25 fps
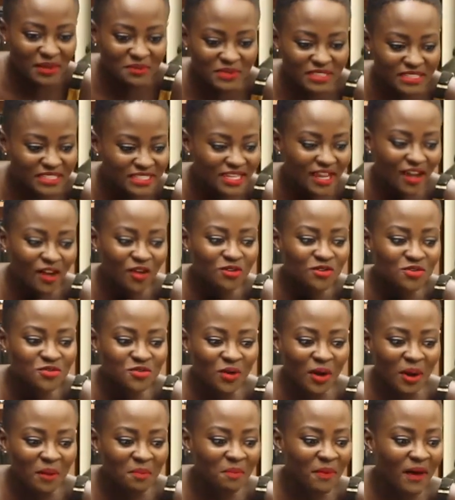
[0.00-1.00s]
Let me tell you
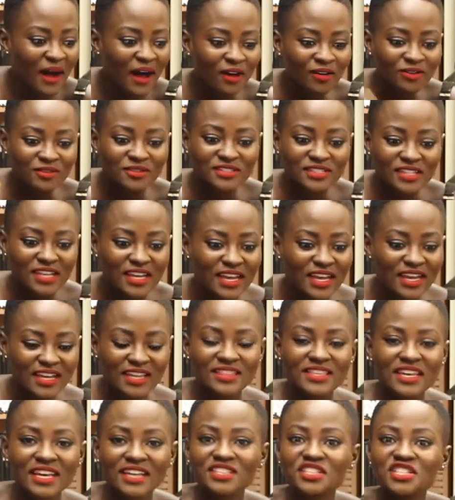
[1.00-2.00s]
about
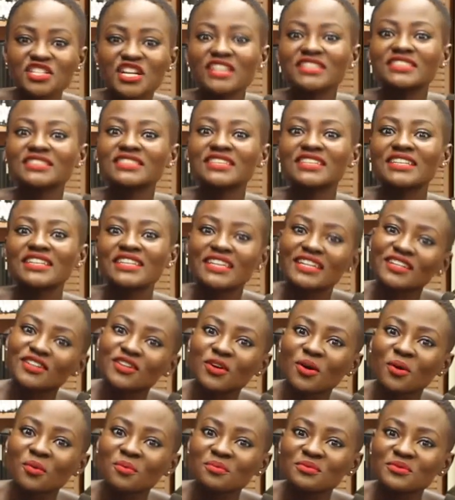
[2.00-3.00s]
the Ashanti
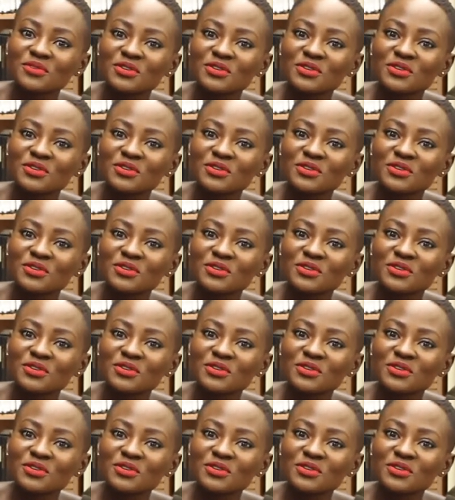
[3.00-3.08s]
Kingdom,